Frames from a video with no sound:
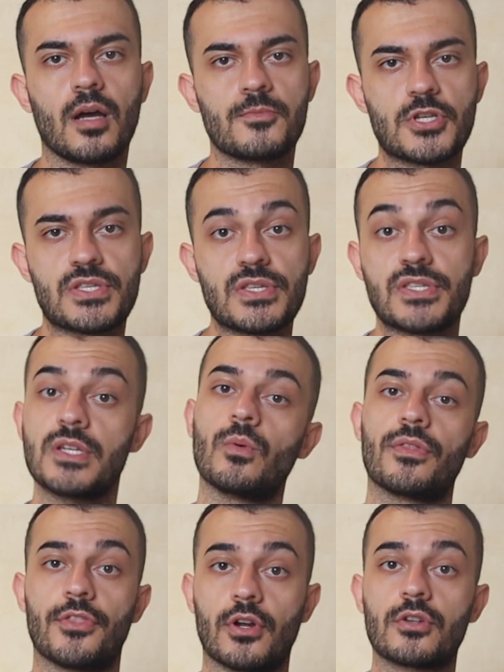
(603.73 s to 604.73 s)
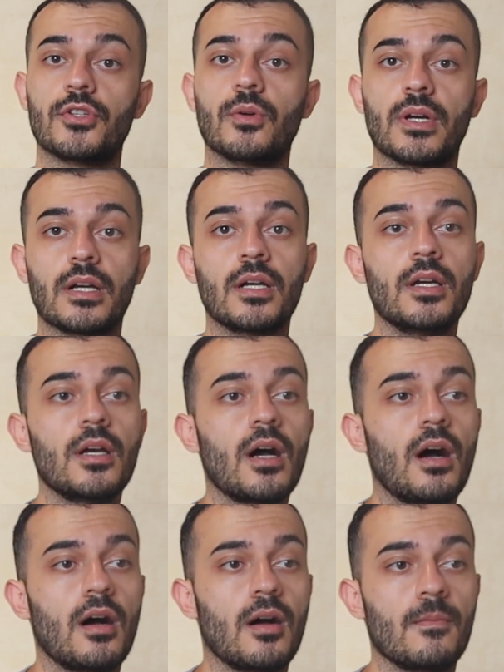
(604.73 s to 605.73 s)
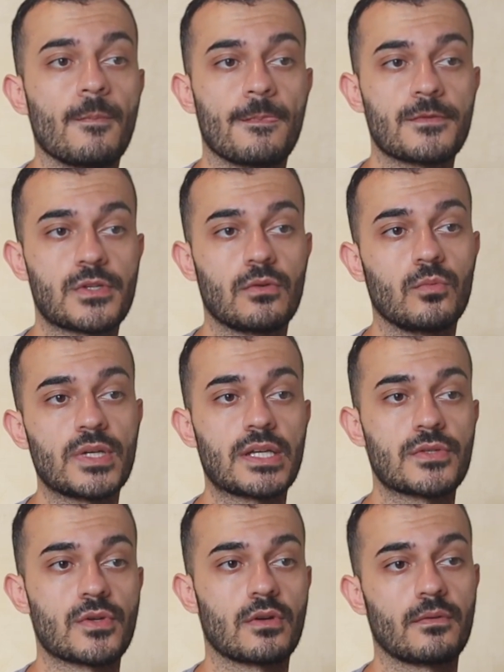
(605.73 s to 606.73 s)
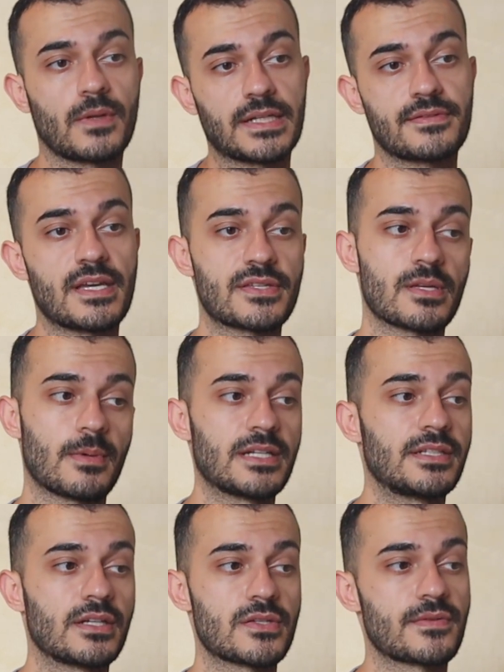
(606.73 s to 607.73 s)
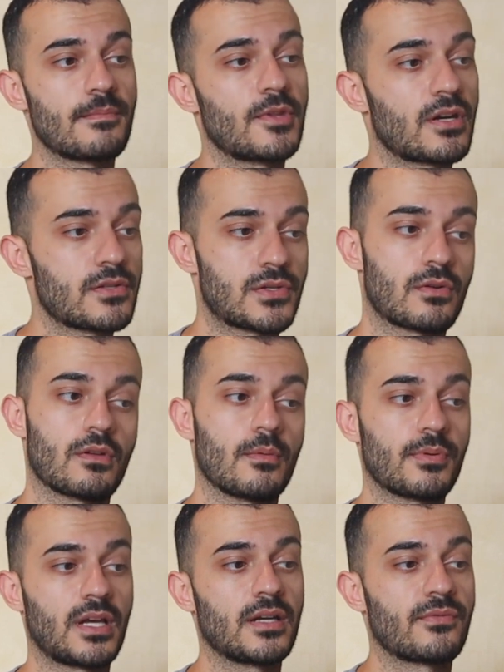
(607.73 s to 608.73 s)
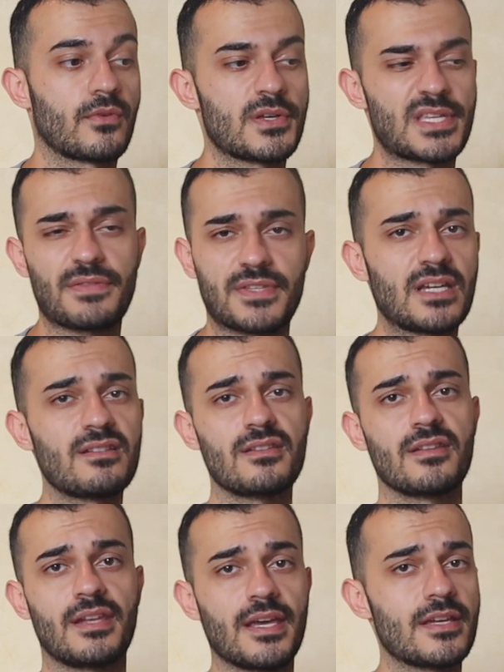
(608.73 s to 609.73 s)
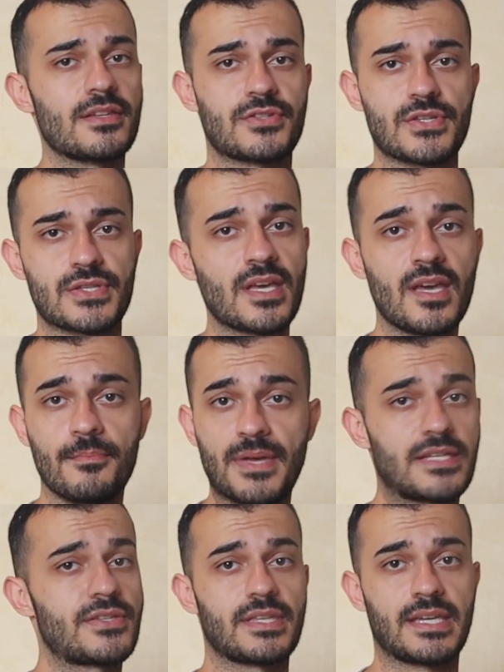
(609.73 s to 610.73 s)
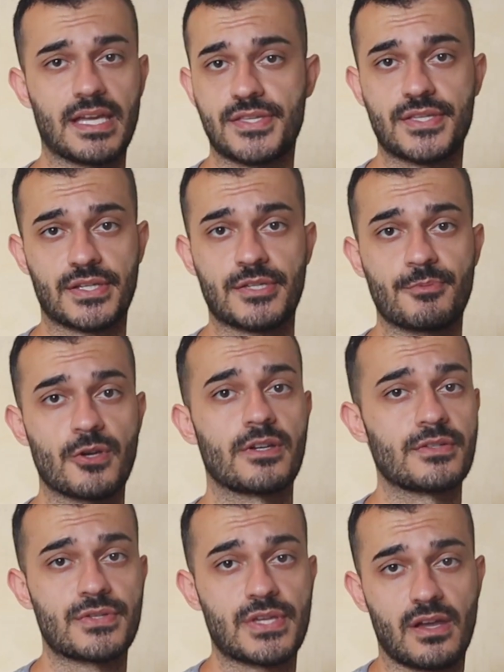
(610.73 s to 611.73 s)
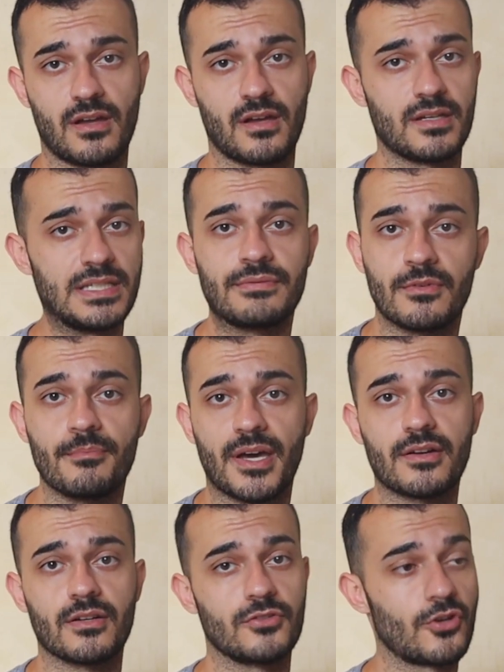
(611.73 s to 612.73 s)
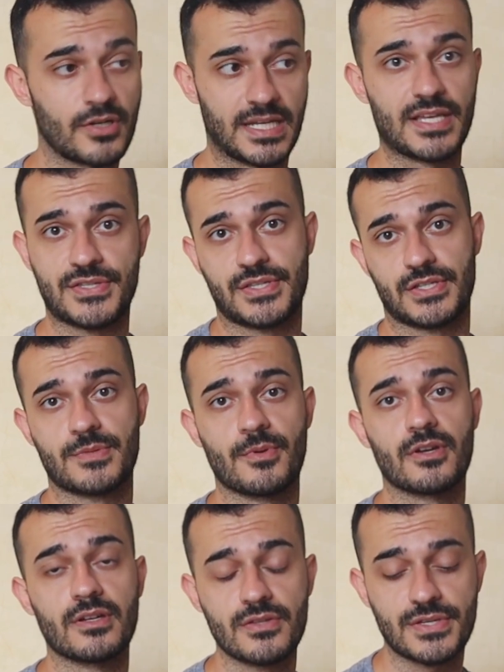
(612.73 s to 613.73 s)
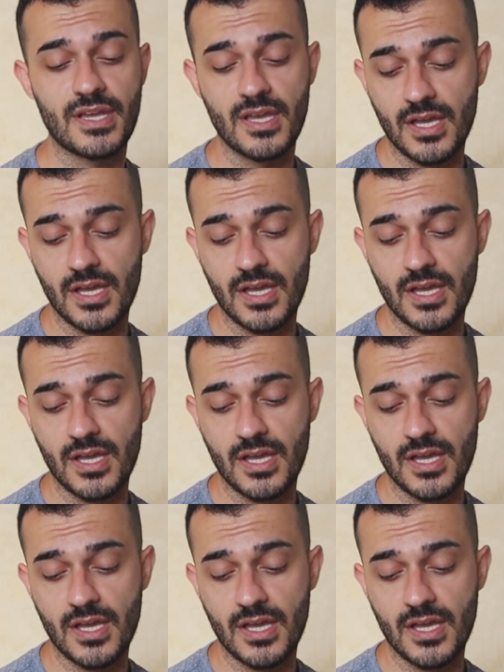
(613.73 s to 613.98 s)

just to see what they're doing. So we can sort of like take some ideas from there and sort of apply it for us. At the end of the day, it just makes the guest's experience even better, your guest's experience.